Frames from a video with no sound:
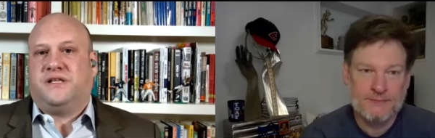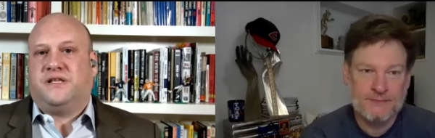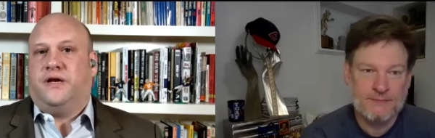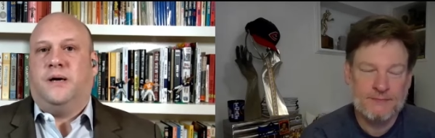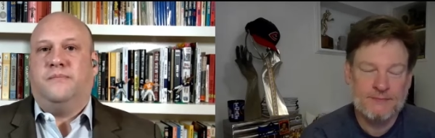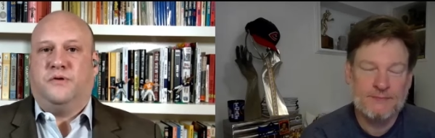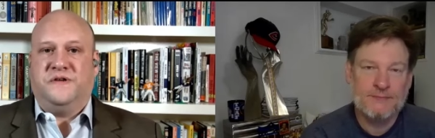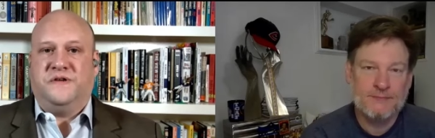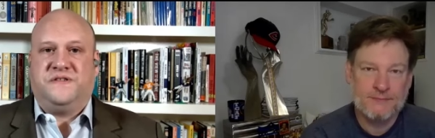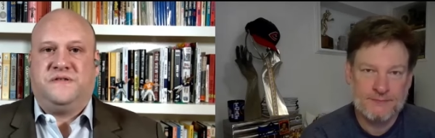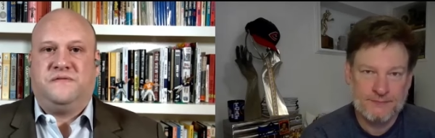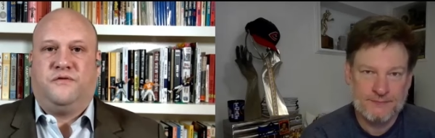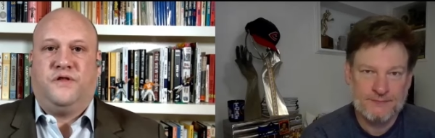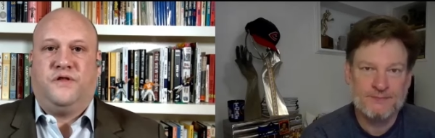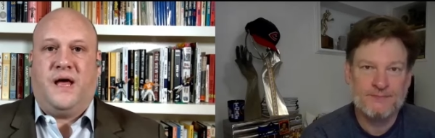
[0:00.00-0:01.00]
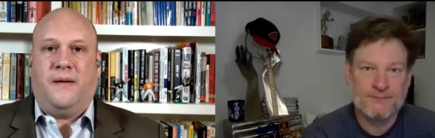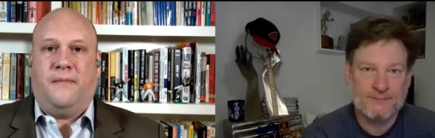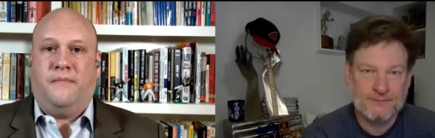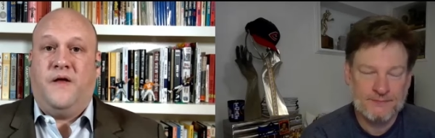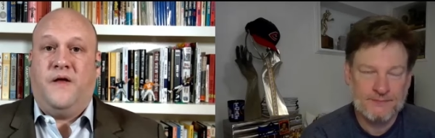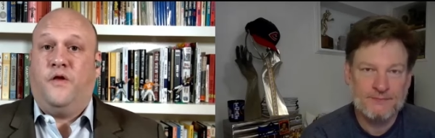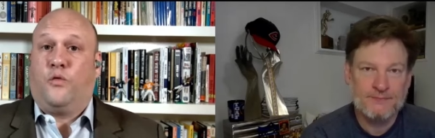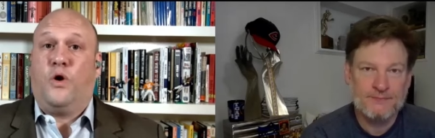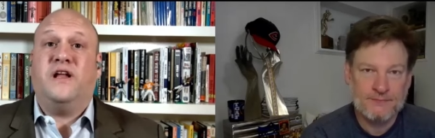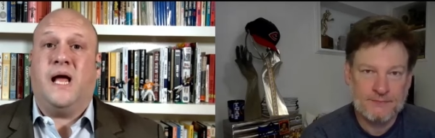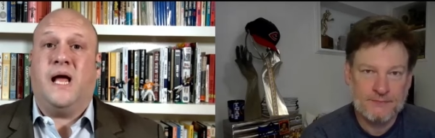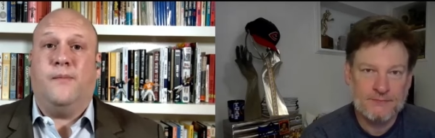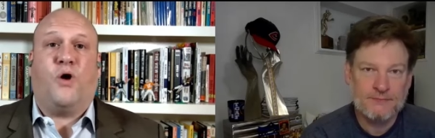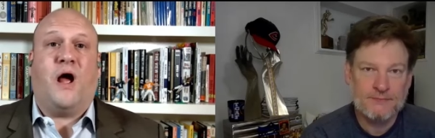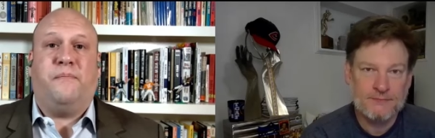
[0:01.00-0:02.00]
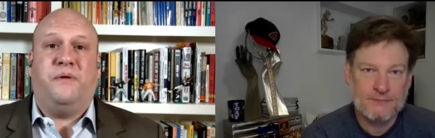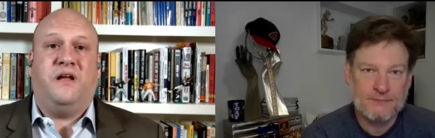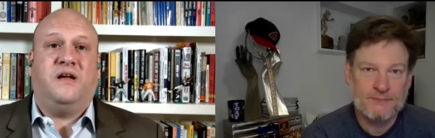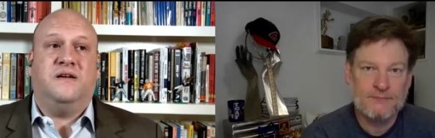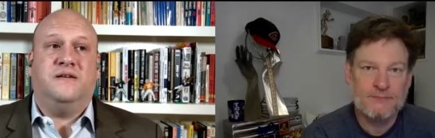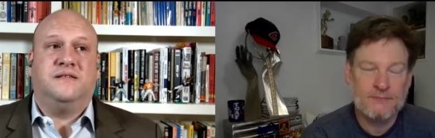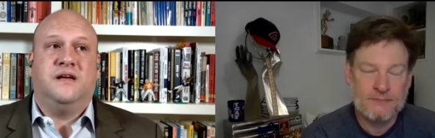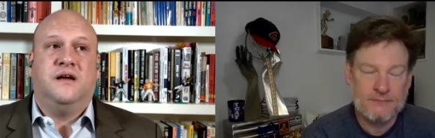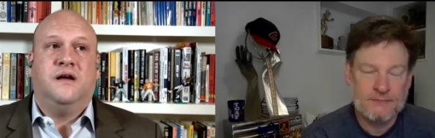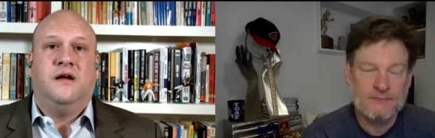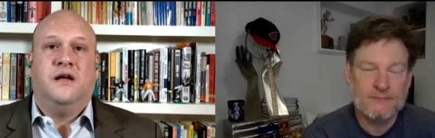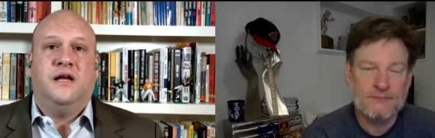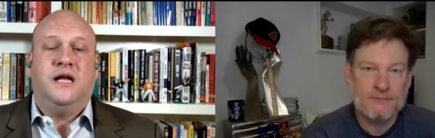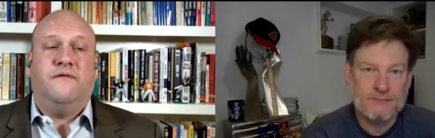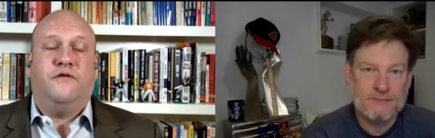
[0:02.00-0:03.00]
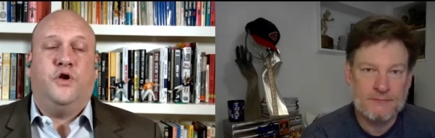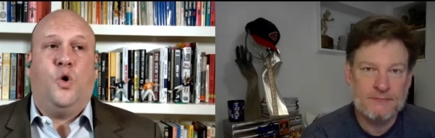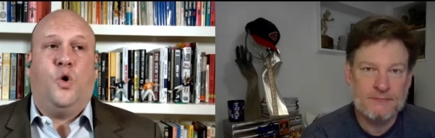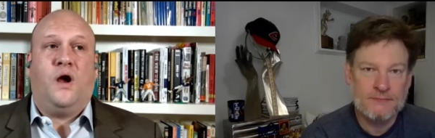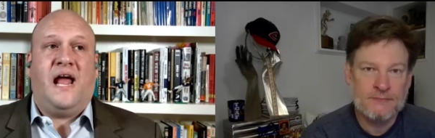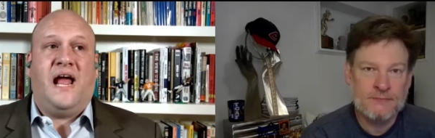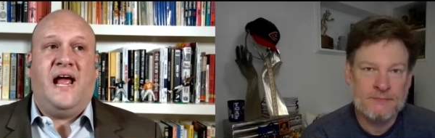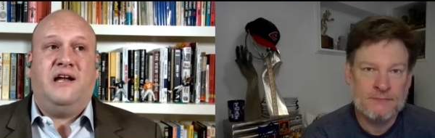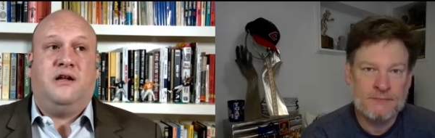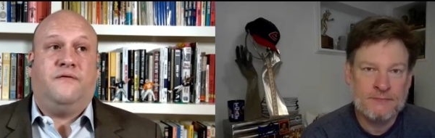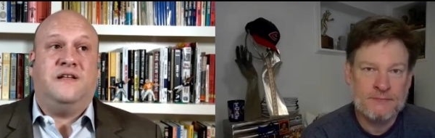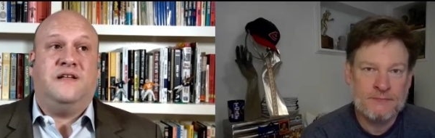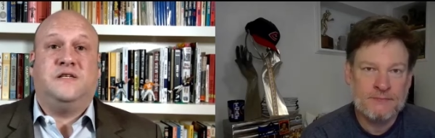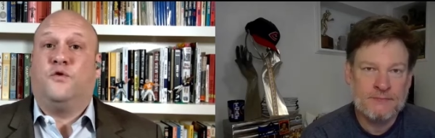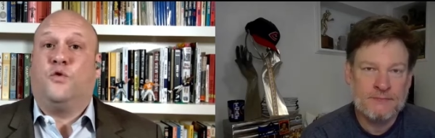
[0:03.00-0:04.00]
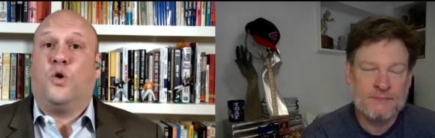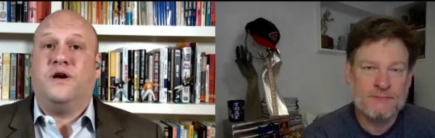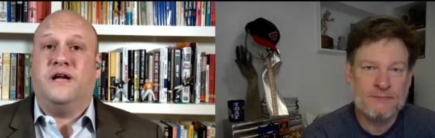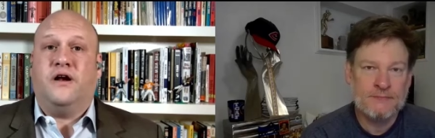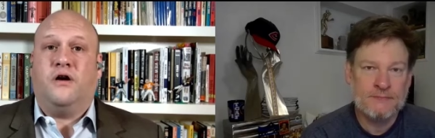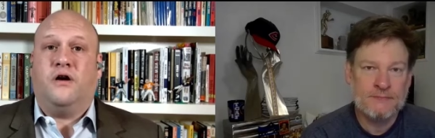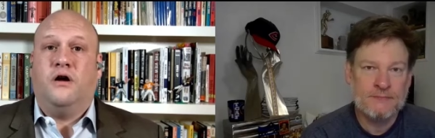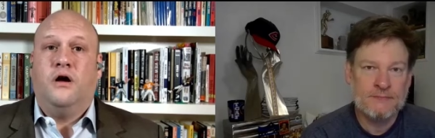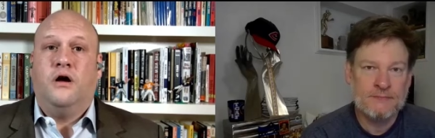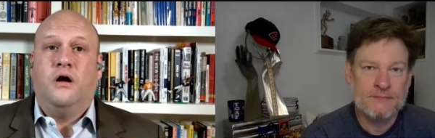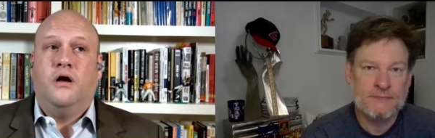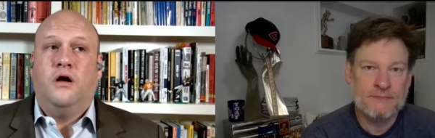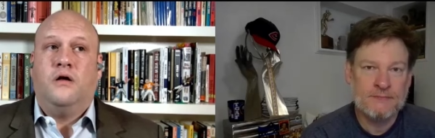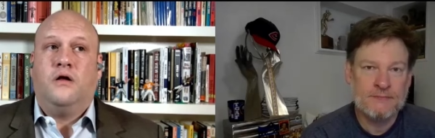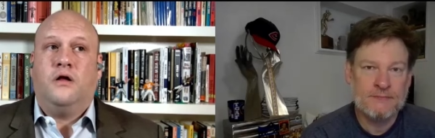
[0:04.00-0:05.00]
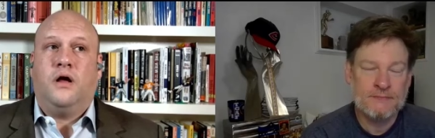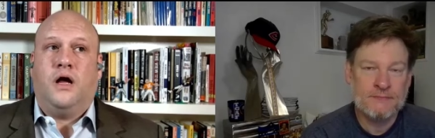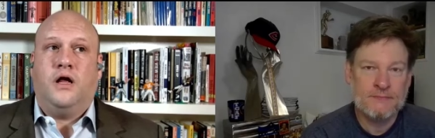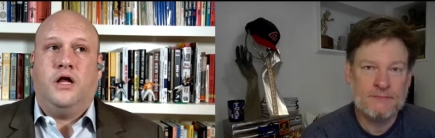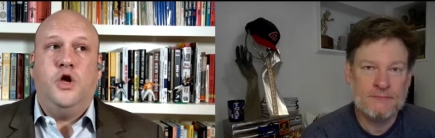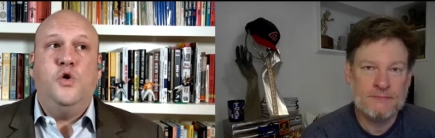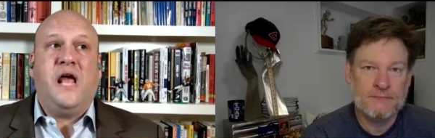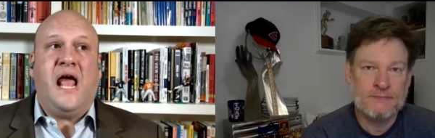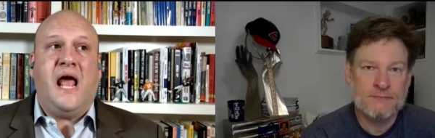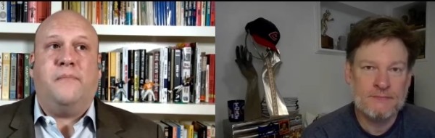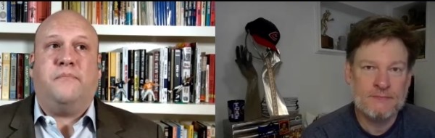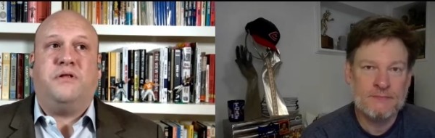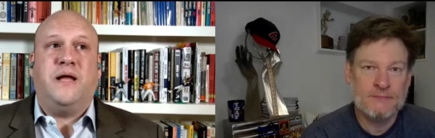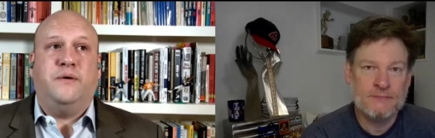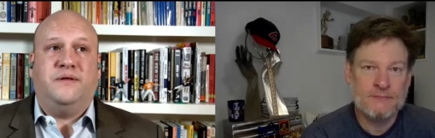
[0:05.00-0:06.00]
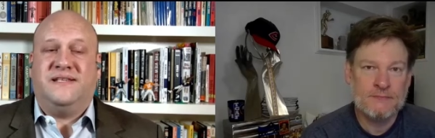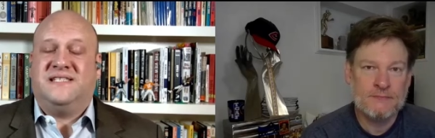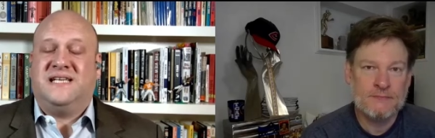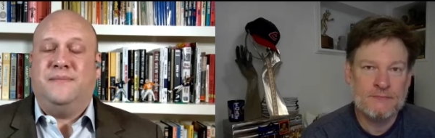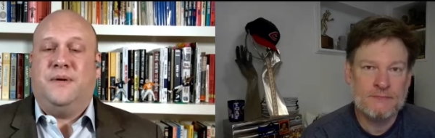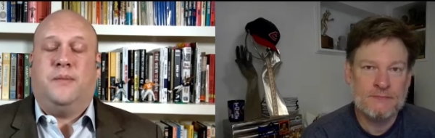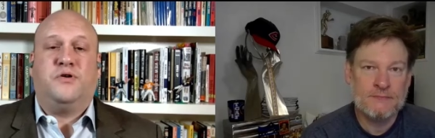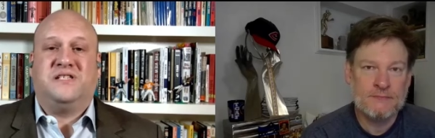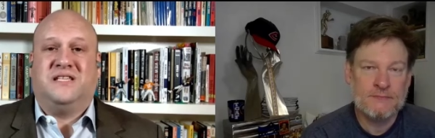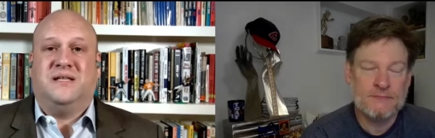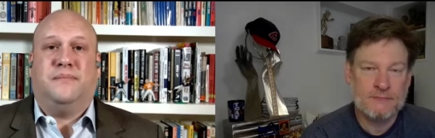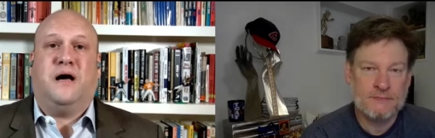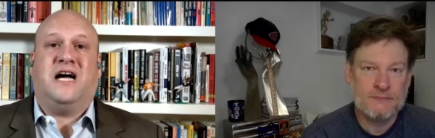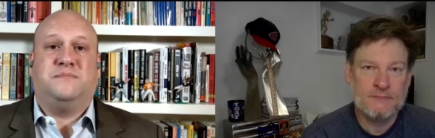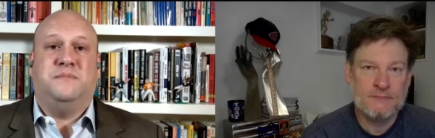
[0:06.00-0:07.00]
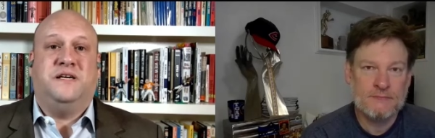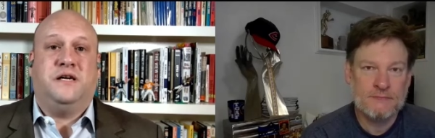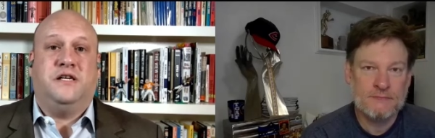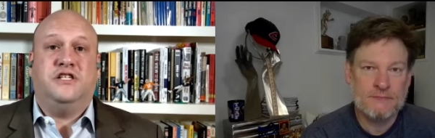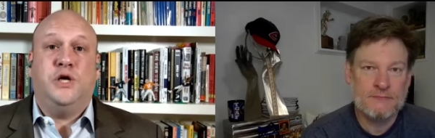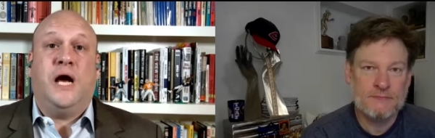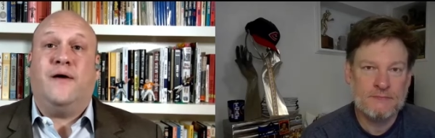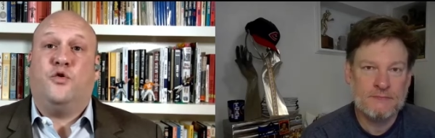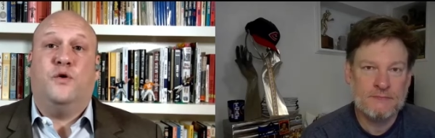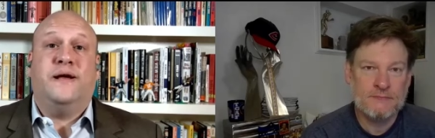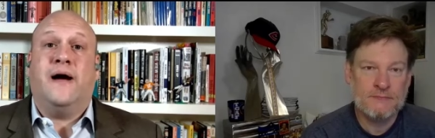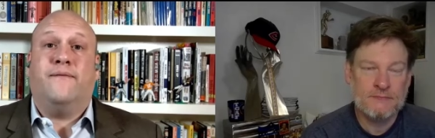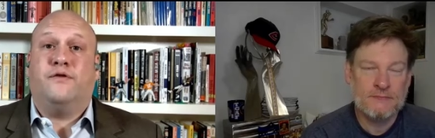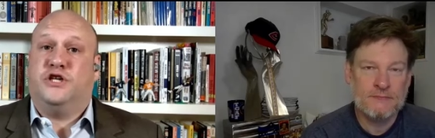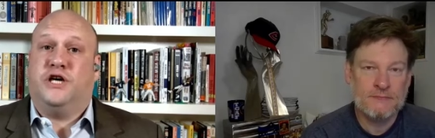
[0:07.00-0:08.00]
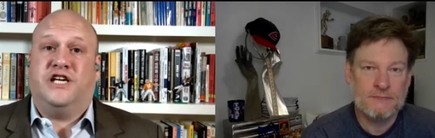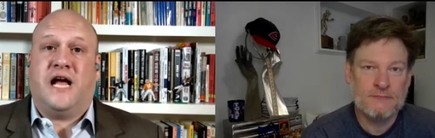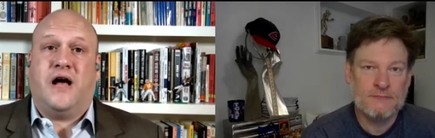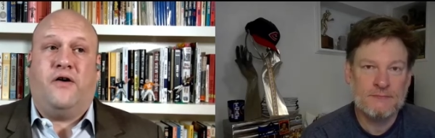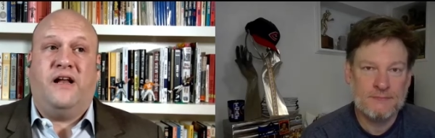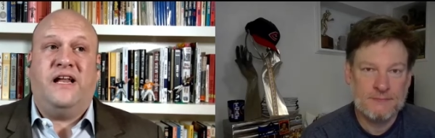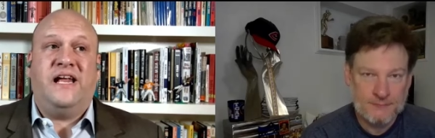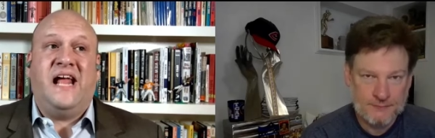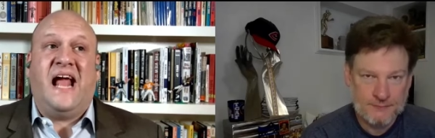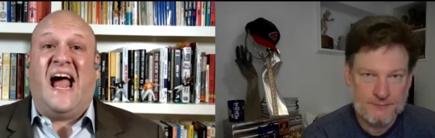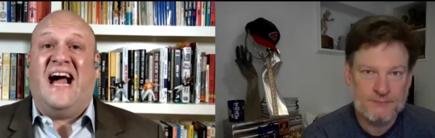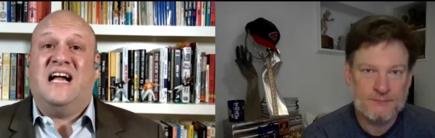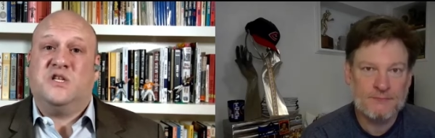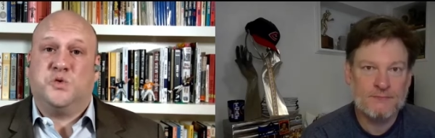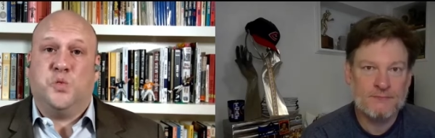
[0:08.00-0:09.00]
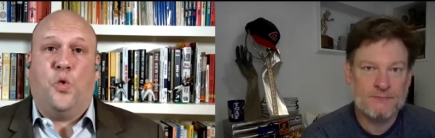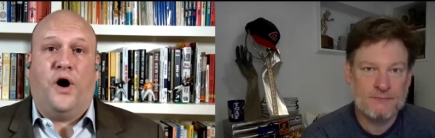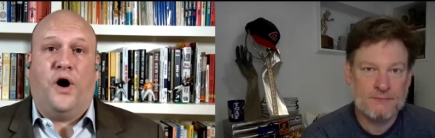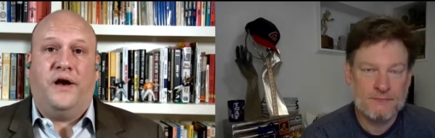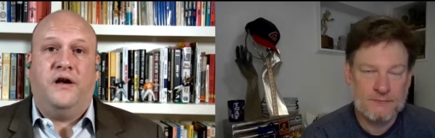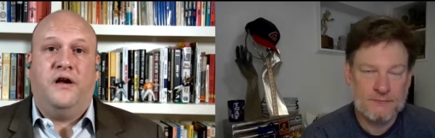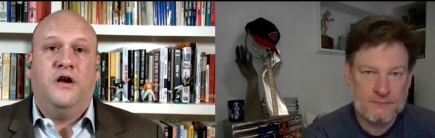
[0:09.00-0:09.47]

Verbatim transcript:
Speaker 1: the numbers for them in the run game, right? Because if you're a defensive coordinator, you can't play with the same numbers in the box because you have to account for Josh Allen. He adds one